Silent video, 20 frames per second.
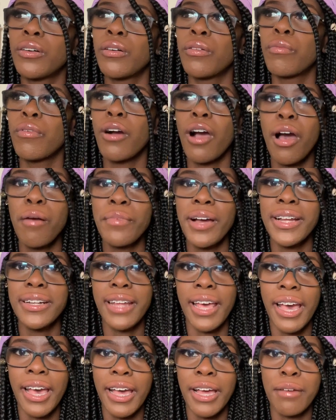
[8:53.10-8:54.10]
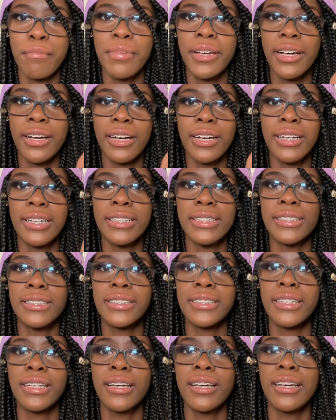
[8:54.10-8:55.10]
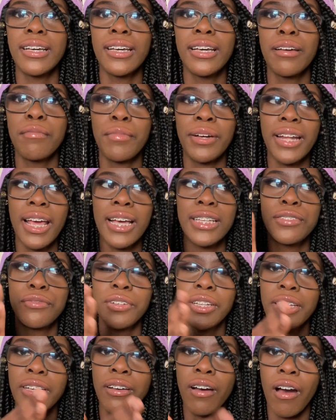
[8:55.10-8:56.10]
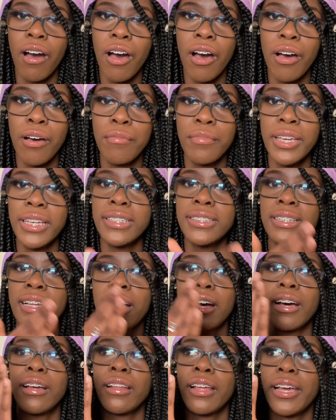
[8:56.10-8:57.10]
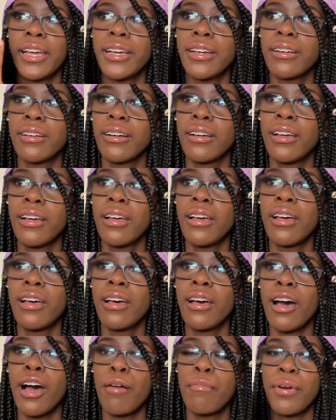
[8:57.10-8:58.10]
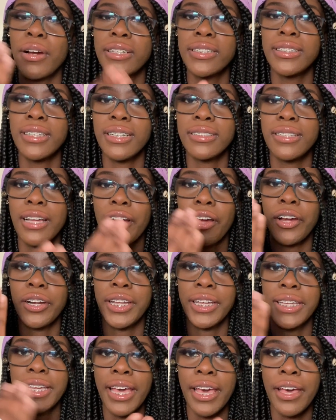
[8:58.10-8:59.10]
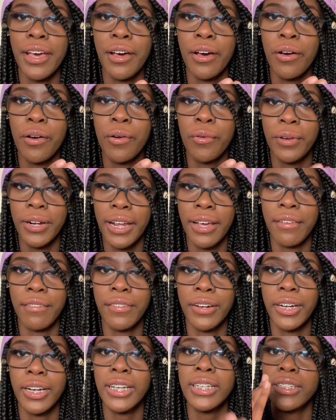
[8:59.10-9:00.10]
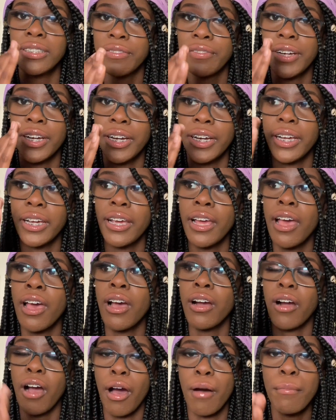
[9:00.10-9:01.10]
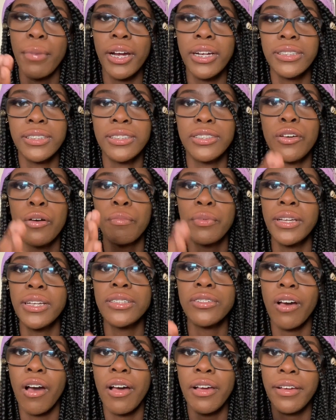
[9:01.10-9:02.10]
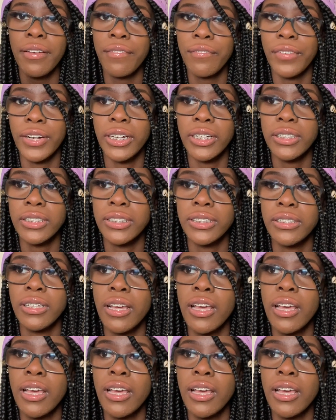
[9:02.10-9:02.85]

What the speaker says: well, call my dad, because my dad's really calm. He's not like a person that's not going to yell or whatever. He's a very calm person, so please call him first.